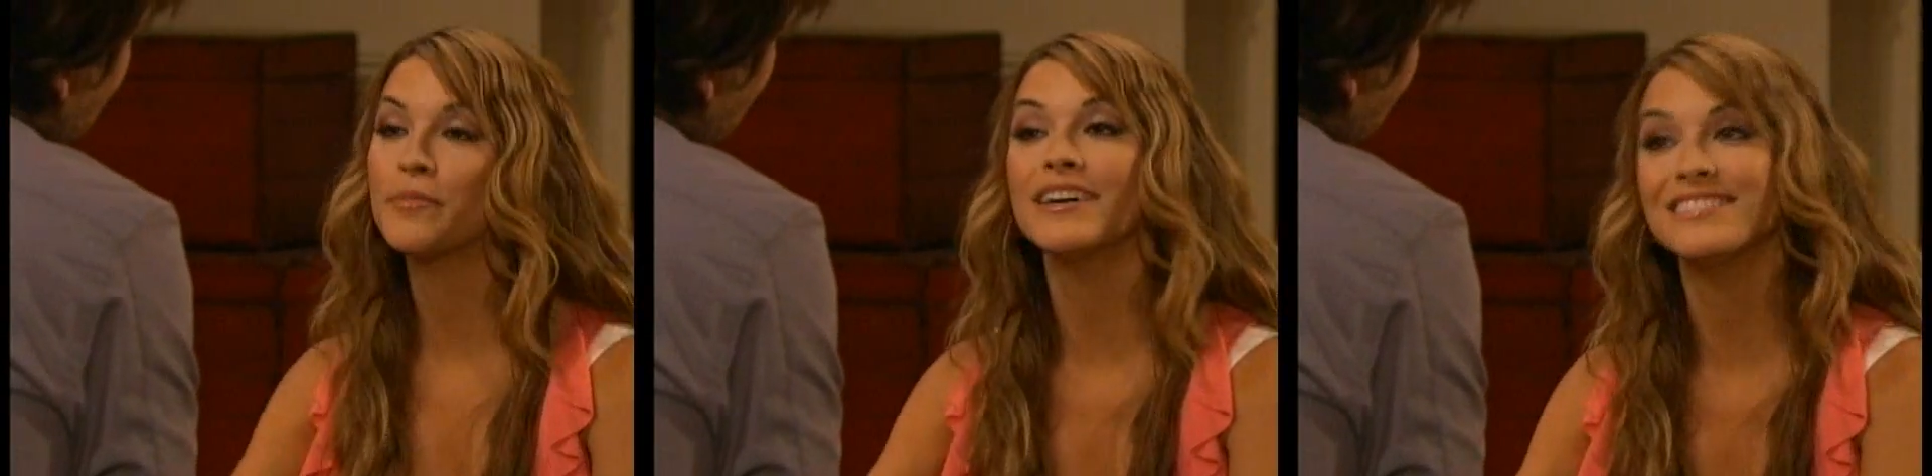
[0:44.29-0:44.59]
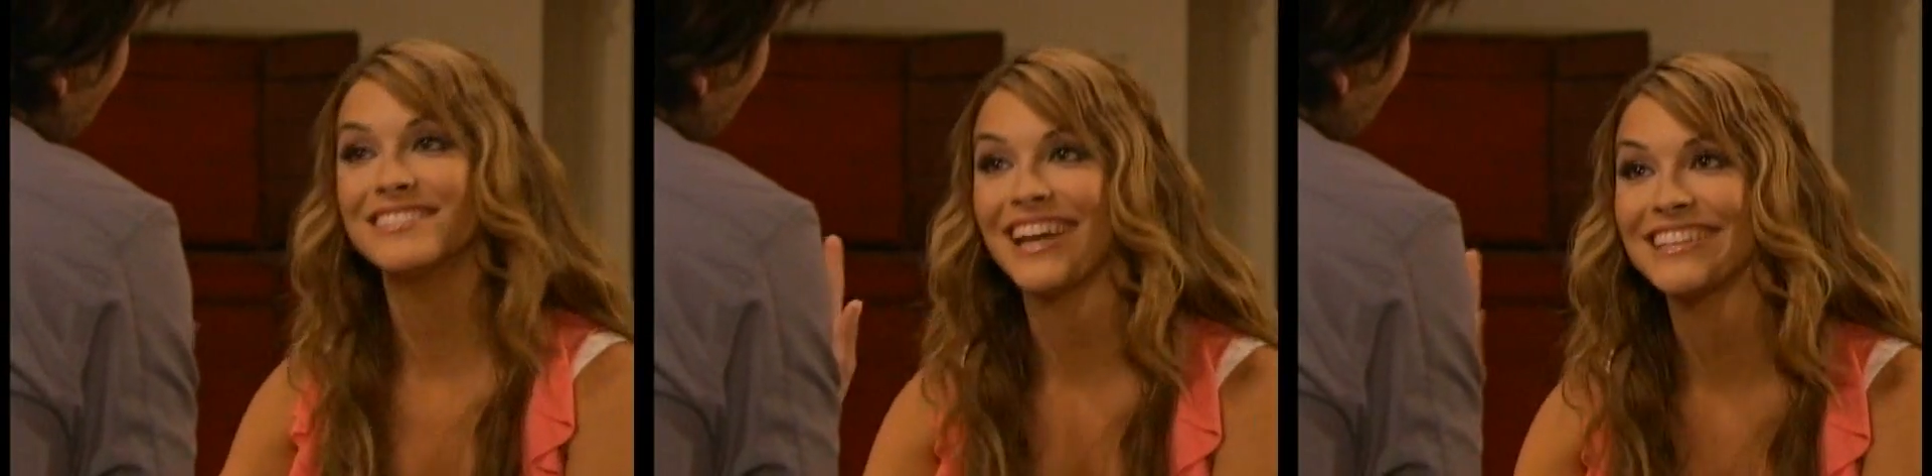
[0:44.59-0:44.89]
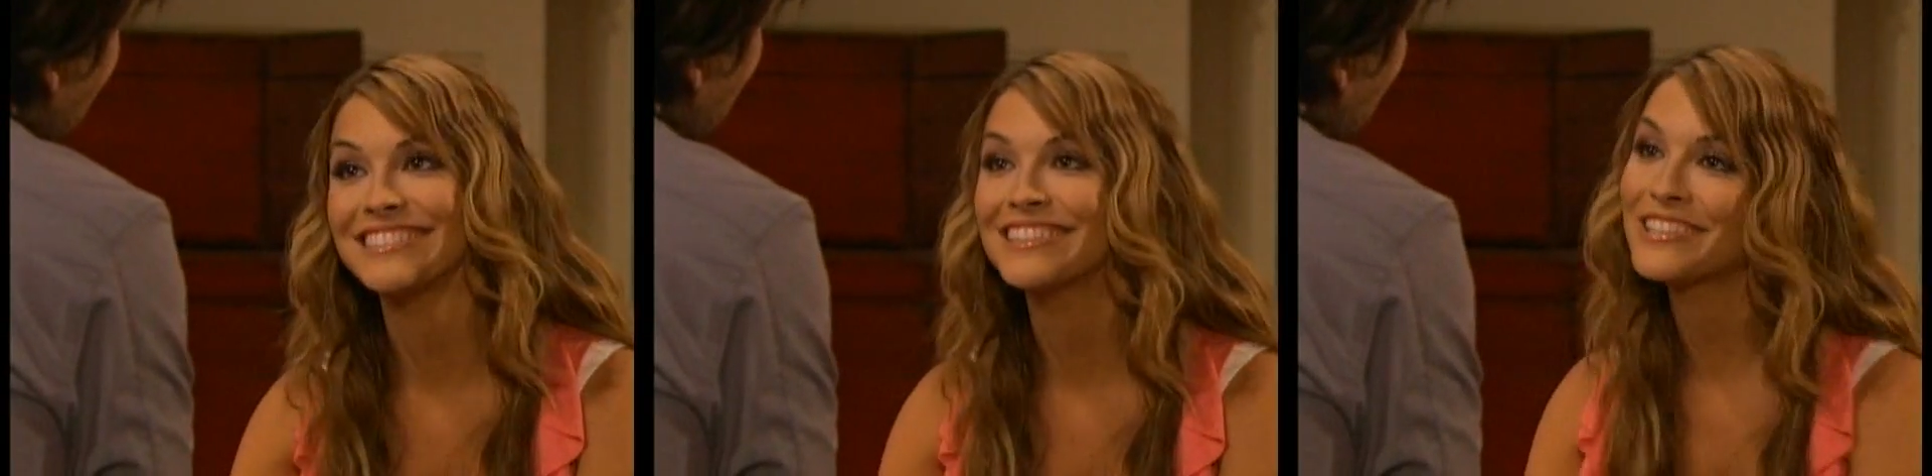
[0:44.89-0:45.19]
but I
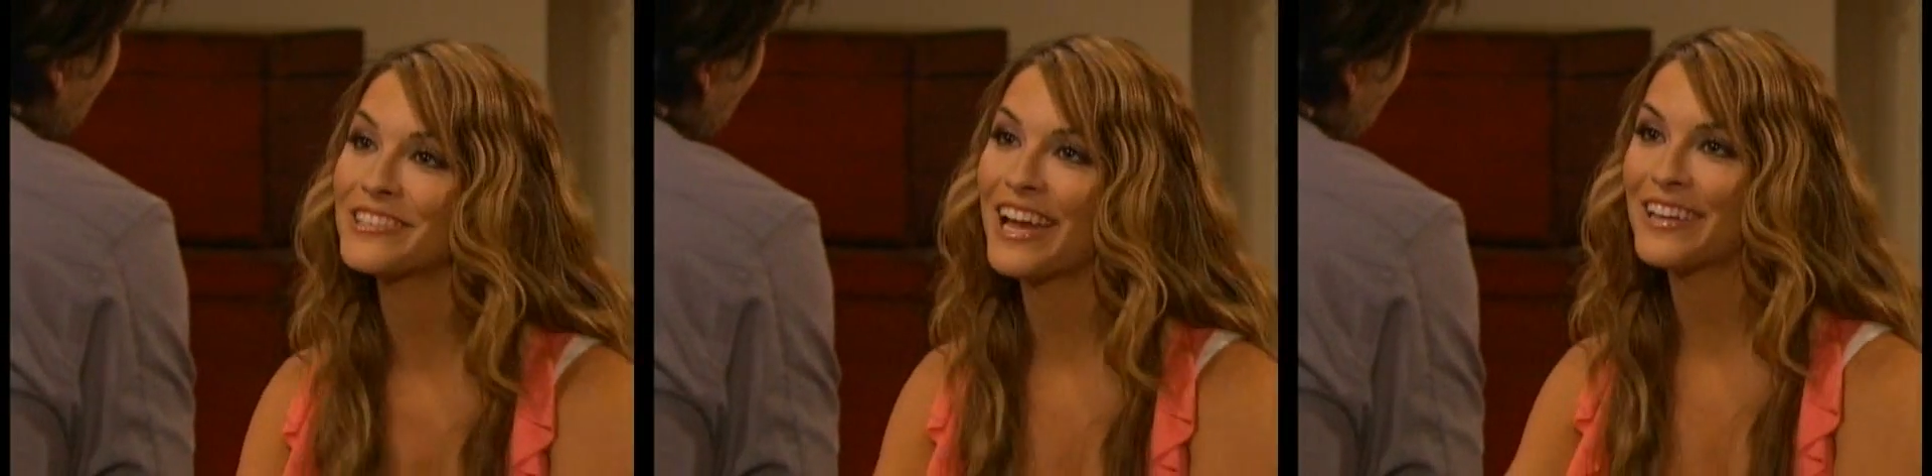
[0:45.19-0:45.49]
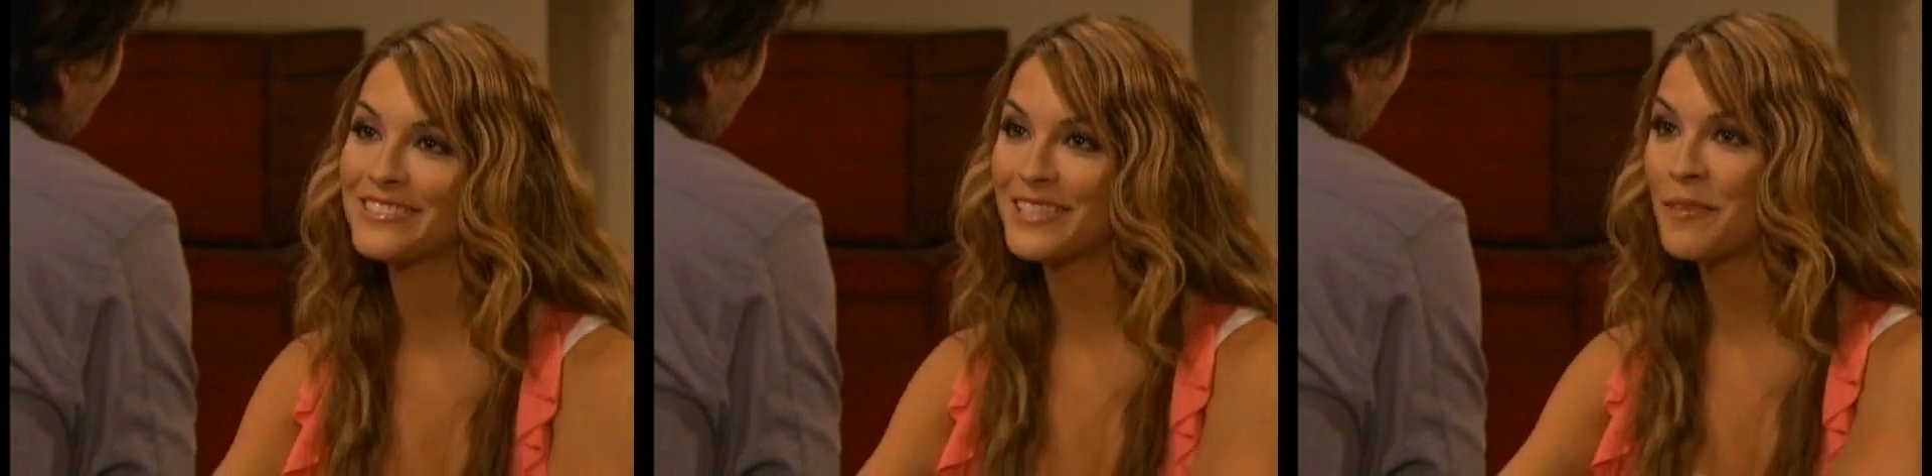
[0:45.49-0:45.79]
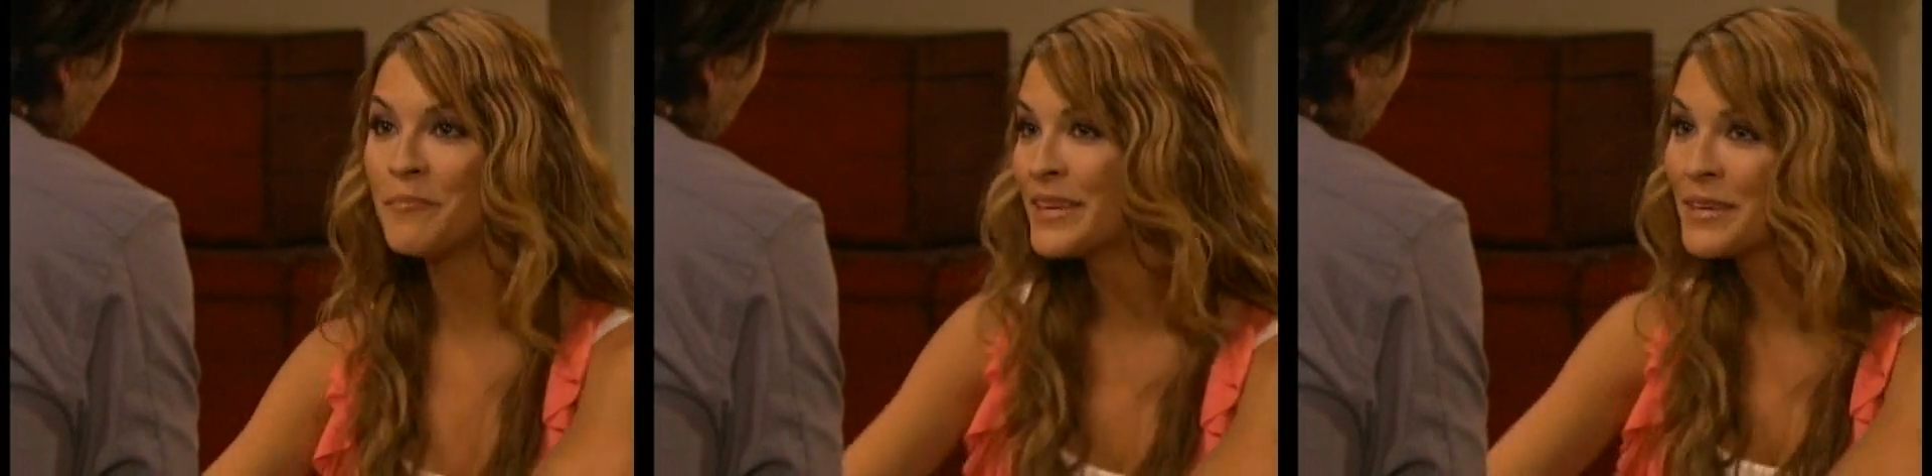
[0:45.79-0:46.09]
did learn how to
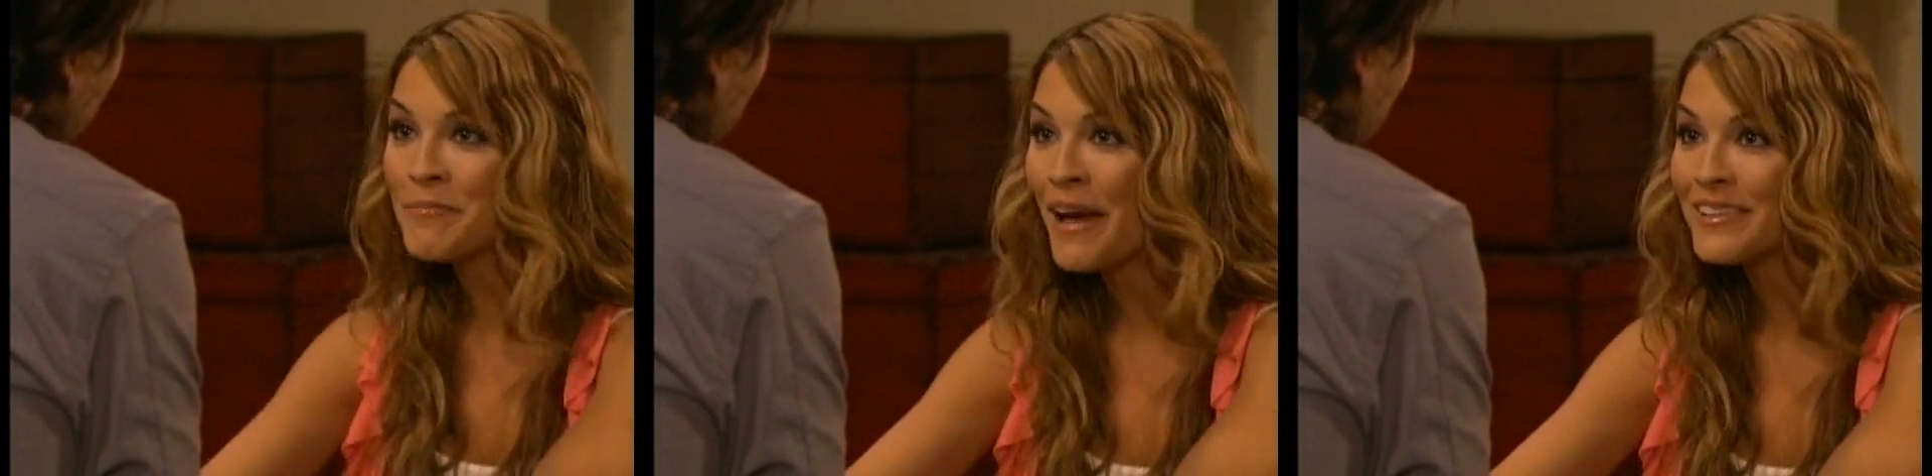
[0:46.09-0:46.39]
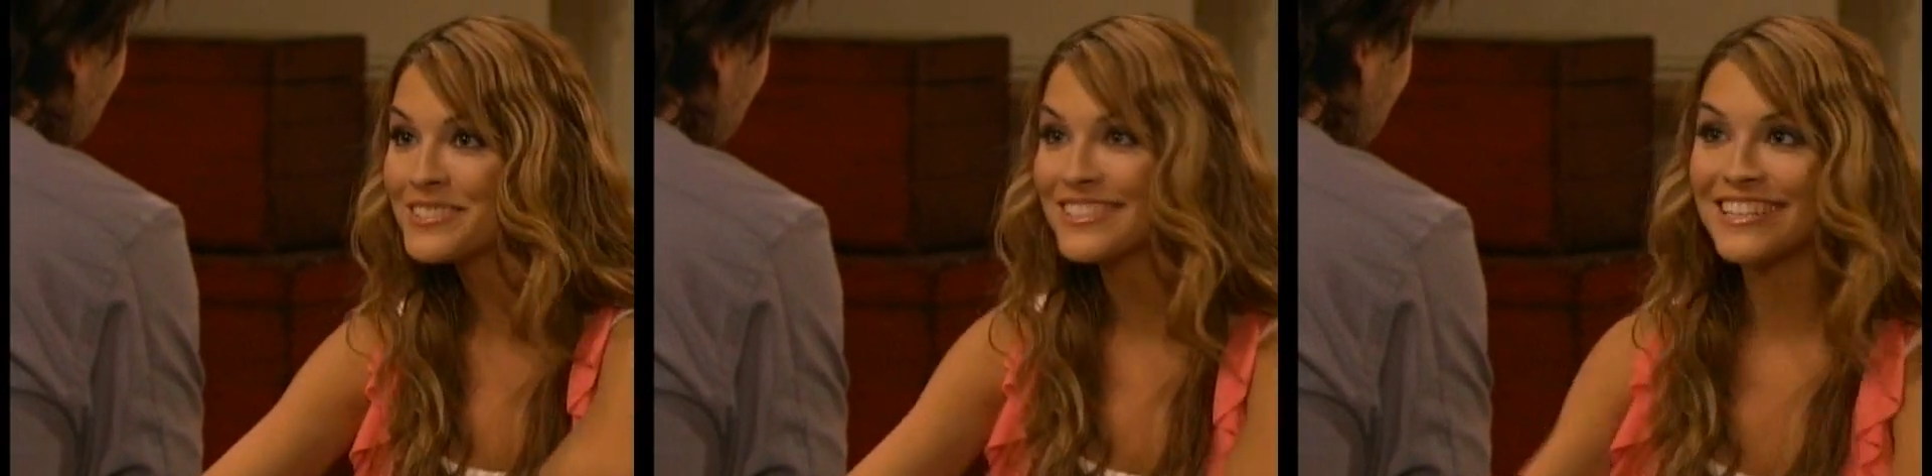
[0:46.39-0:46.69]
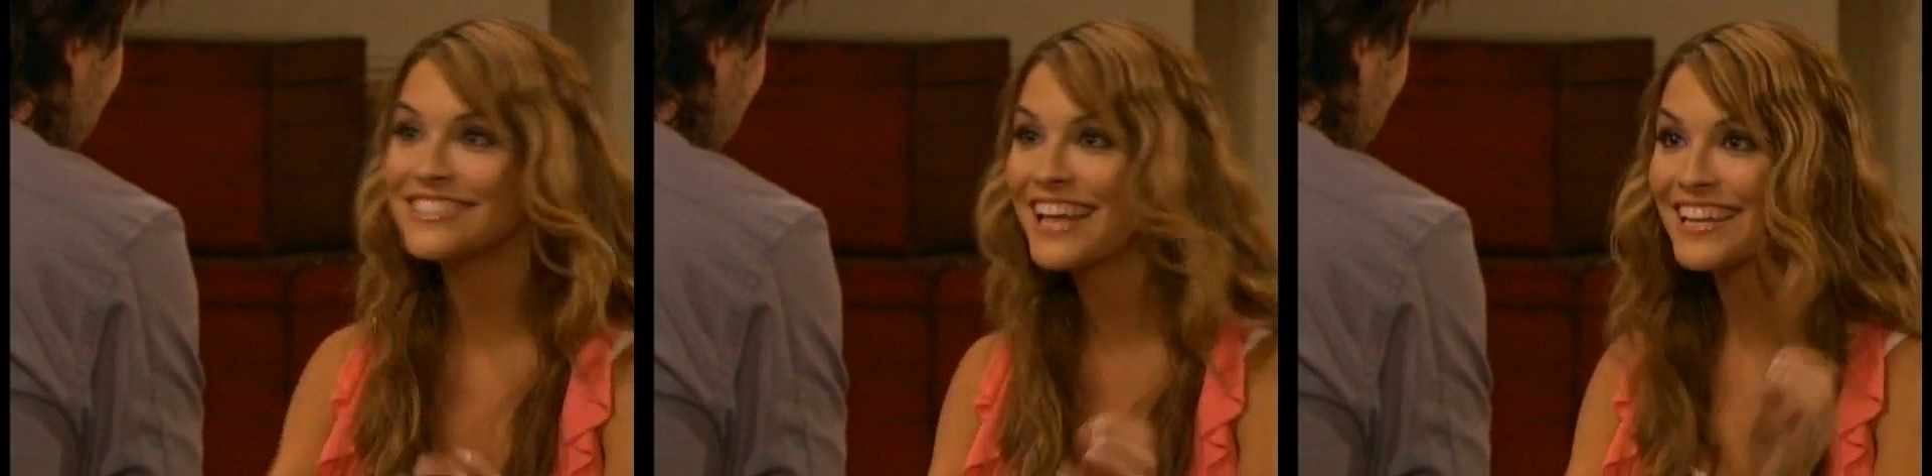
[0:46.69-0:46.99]
say Mickey Mouse in
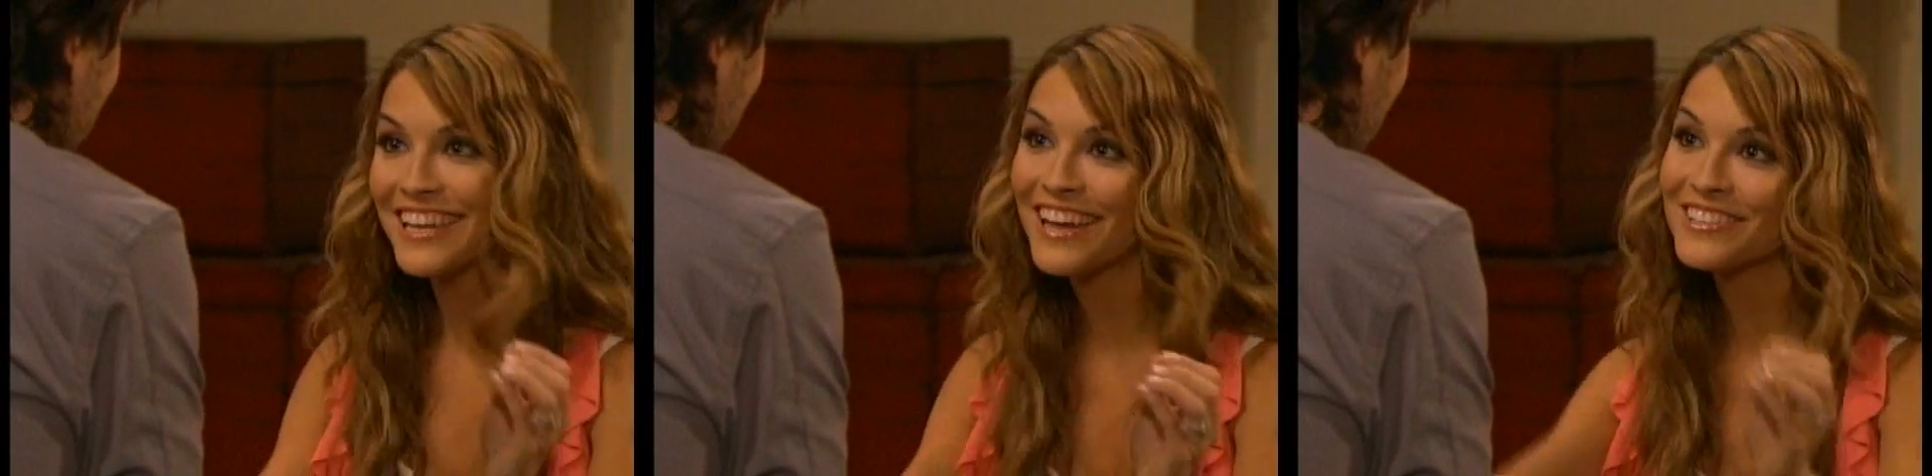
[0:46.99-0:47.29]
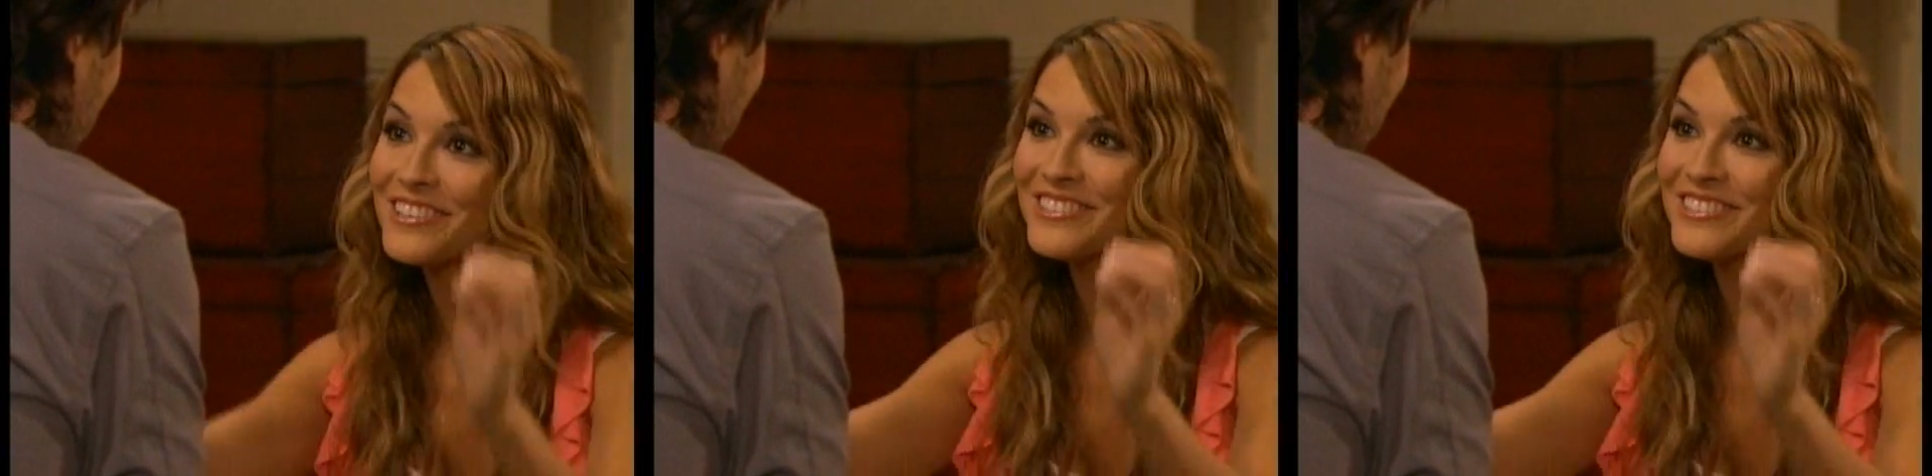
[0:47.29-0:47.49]
Italiano.